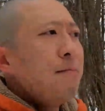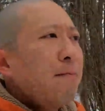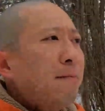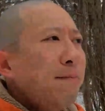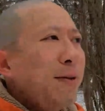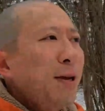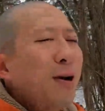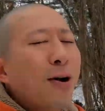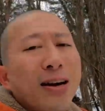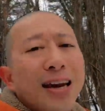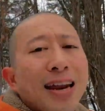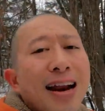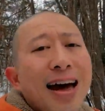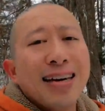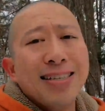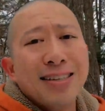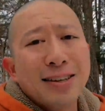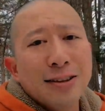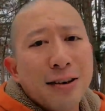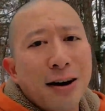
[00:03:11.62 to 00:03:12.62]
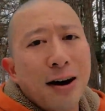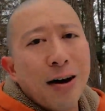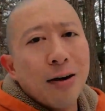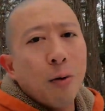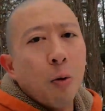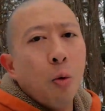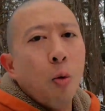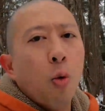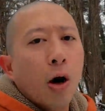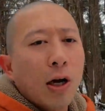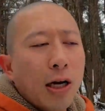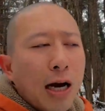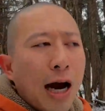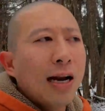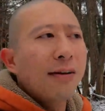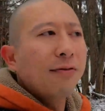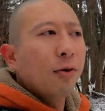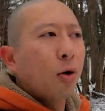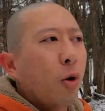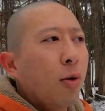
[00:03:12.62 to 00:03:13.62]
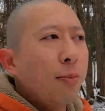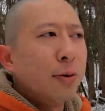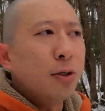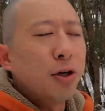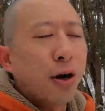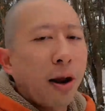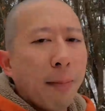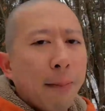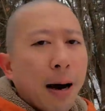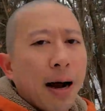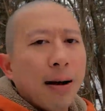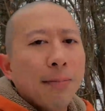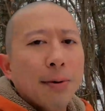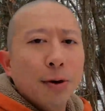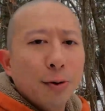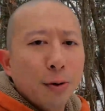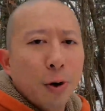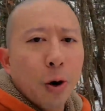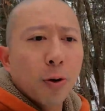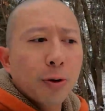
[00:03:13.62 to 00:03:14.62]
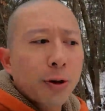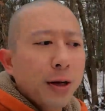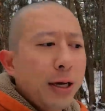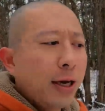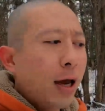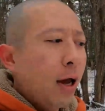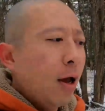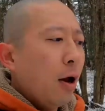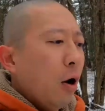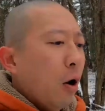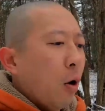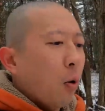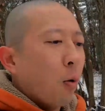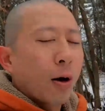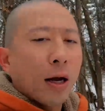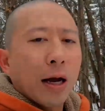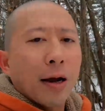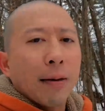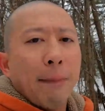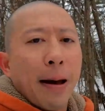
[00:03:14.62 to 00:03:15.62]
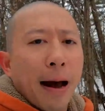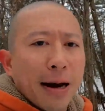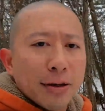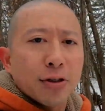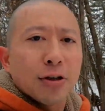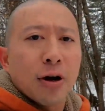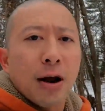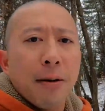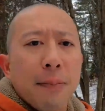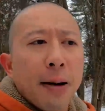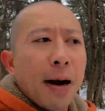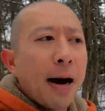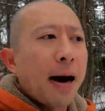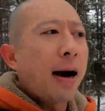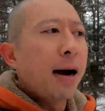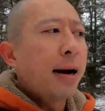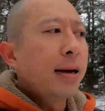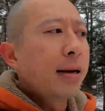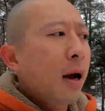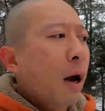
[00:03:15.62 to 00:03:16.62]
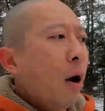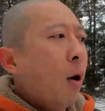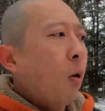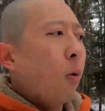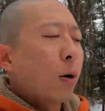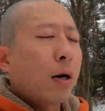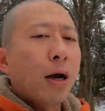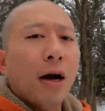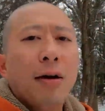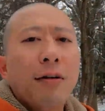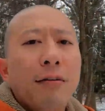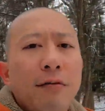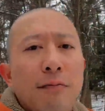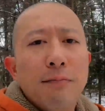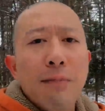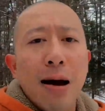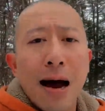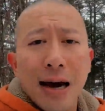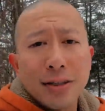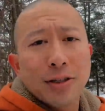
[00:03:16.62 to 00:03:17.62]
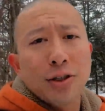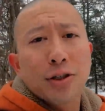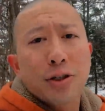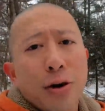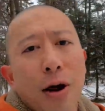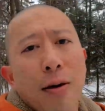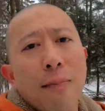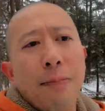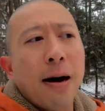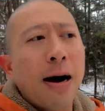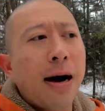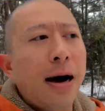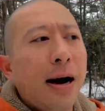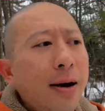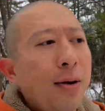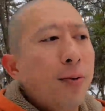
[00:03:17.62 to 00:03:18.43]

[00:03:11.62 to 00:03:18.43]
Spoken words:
You know, I get asked a lot, what kind of equipment should I buy? I'm a new goalie. What kind of pad should I buy? What kind of mask should I buy?